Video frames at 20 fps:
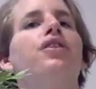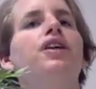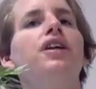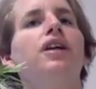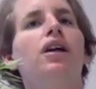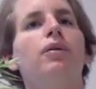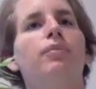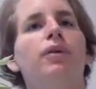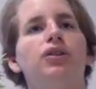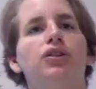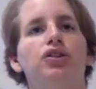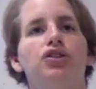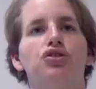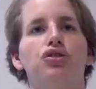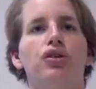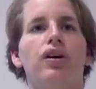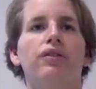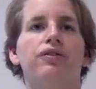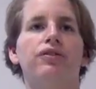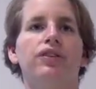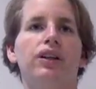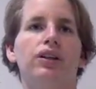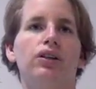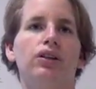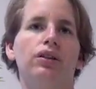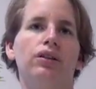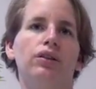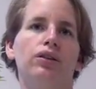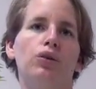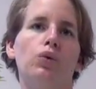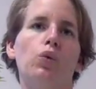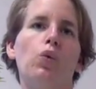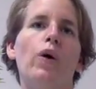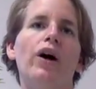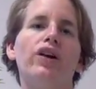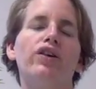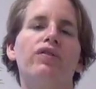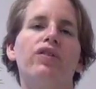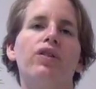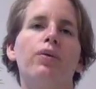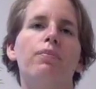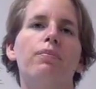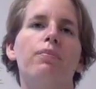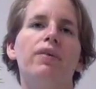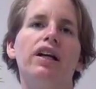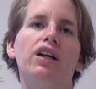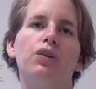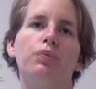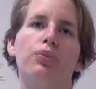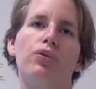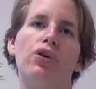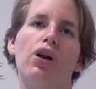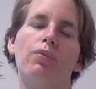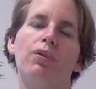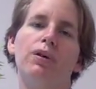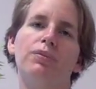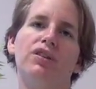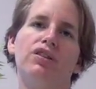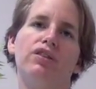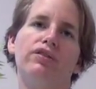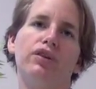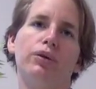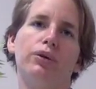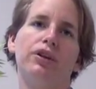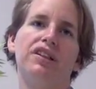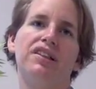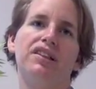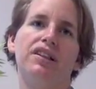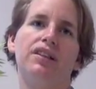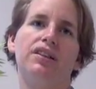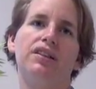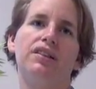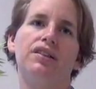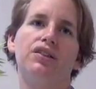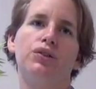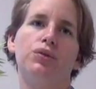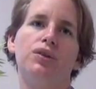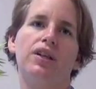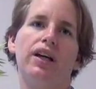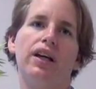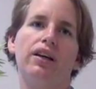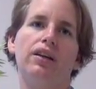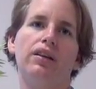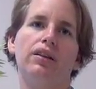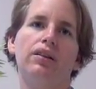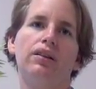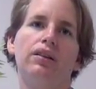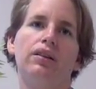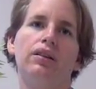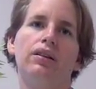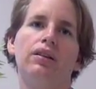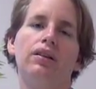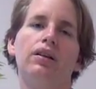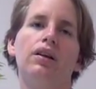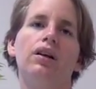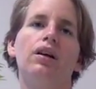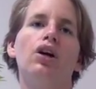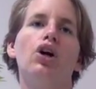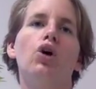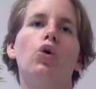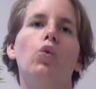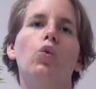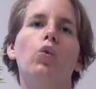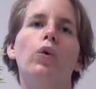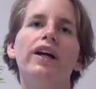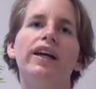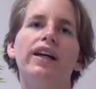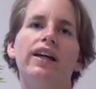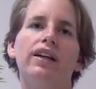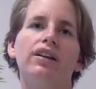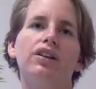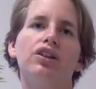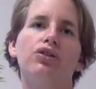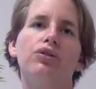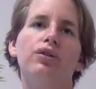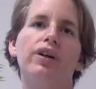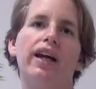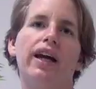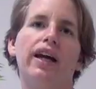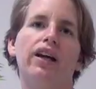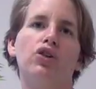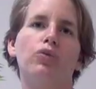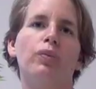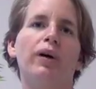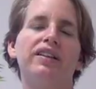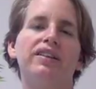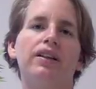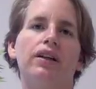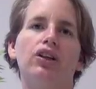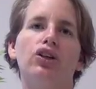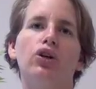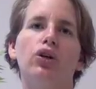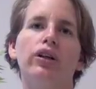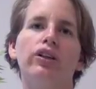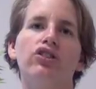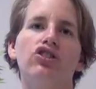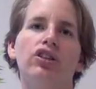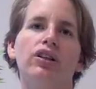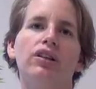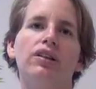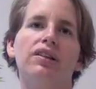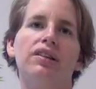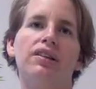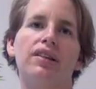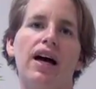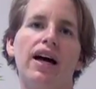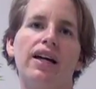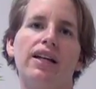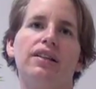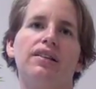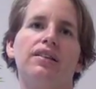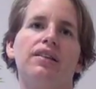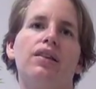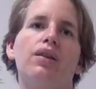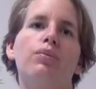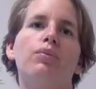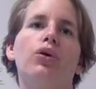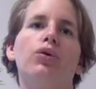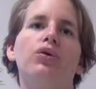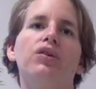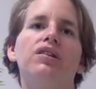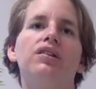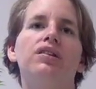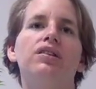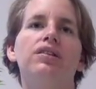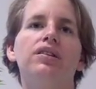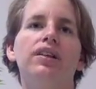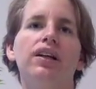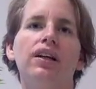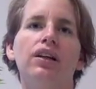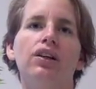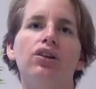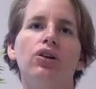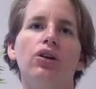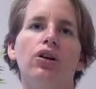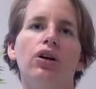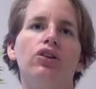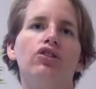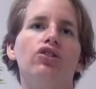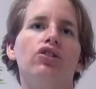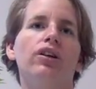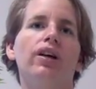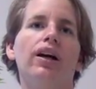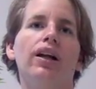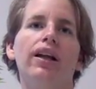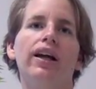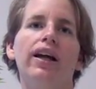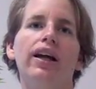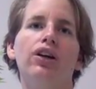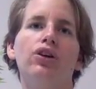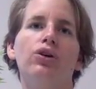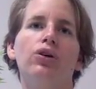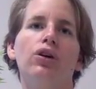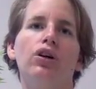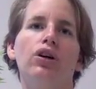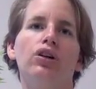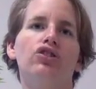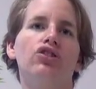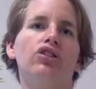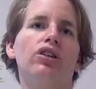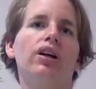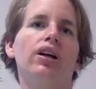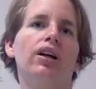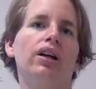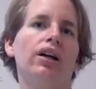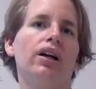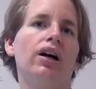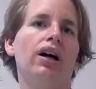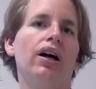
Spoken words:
Think about traffic, one of the main problems of our cities today. We can create, by technology and science, the most technological, ecological